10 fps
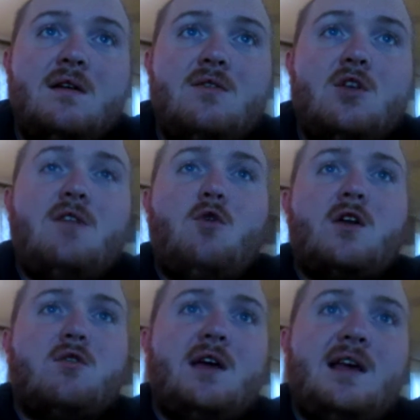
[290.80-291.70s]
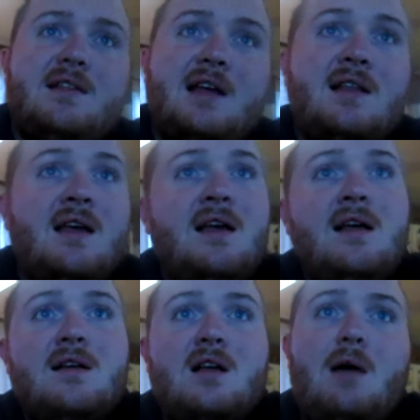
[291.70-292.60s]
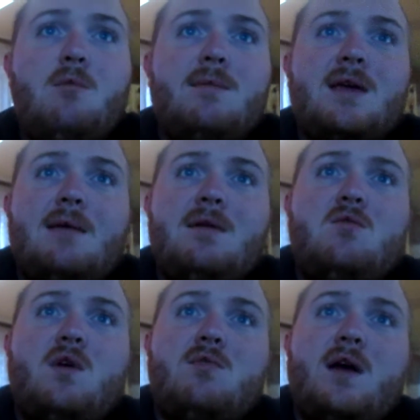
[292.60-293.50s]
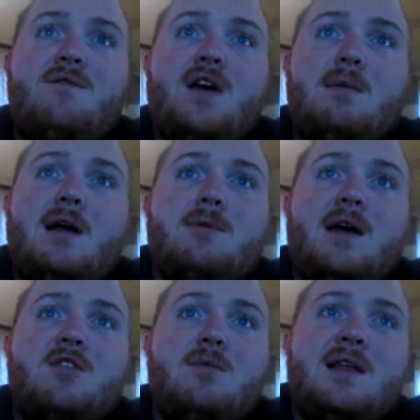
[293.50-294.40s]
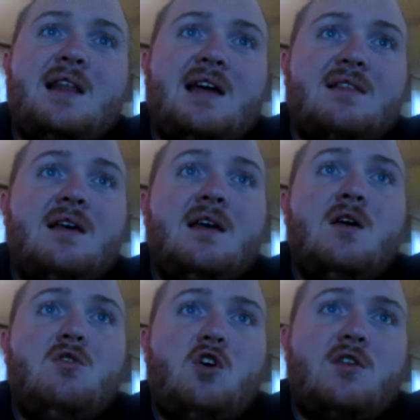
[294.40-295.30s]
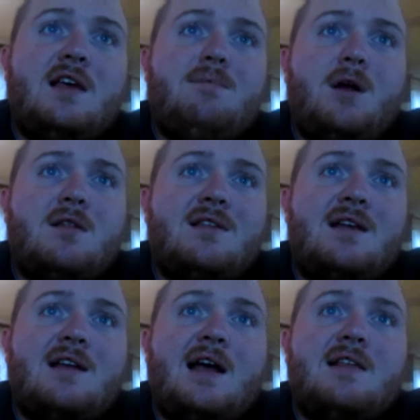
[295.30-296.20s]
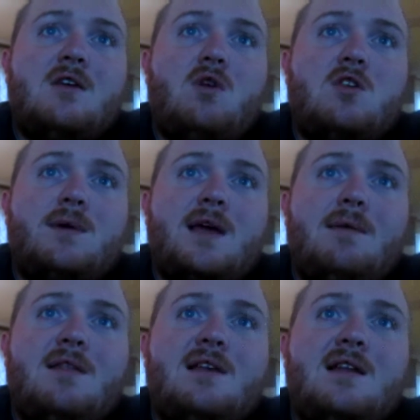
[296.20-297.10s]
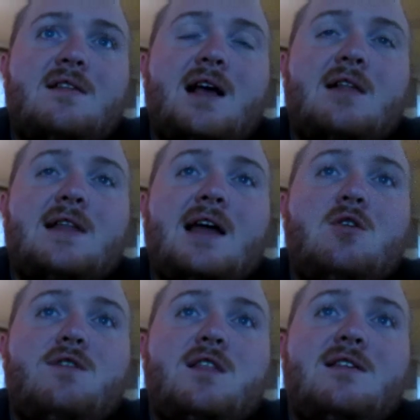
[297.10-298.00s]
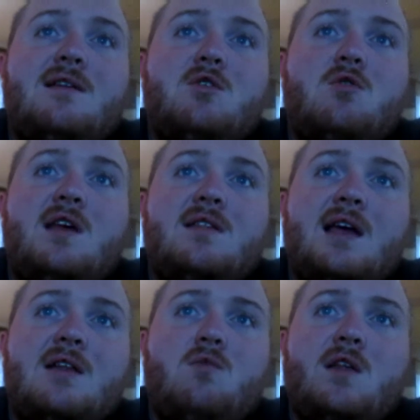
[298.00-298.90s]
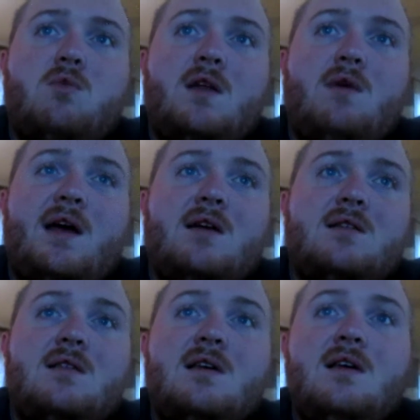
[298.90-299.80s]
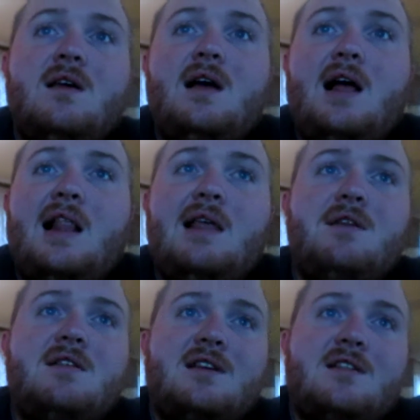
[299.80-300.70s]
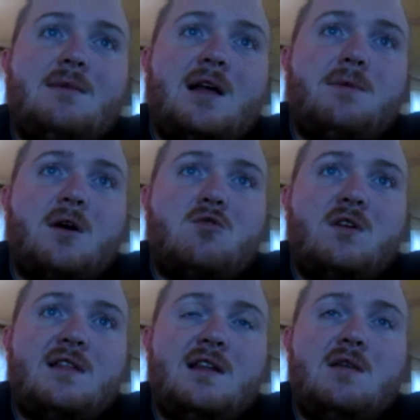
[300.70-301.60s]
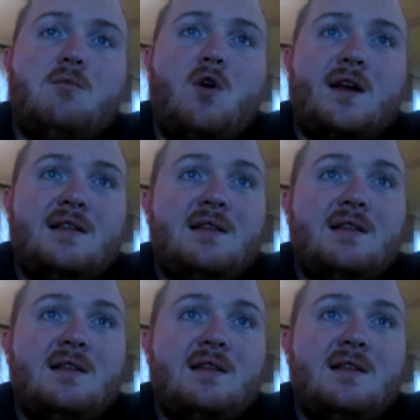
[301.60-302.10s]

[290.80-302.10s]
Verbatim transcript: 34 degrees and calm wind becoming westbound, 5 miles per after midnight. Thursday, sunny skies and gradually becoming sunny skies at 957 degrees. Light west wind around 11 to 60 miles per hour, crescent in the morning.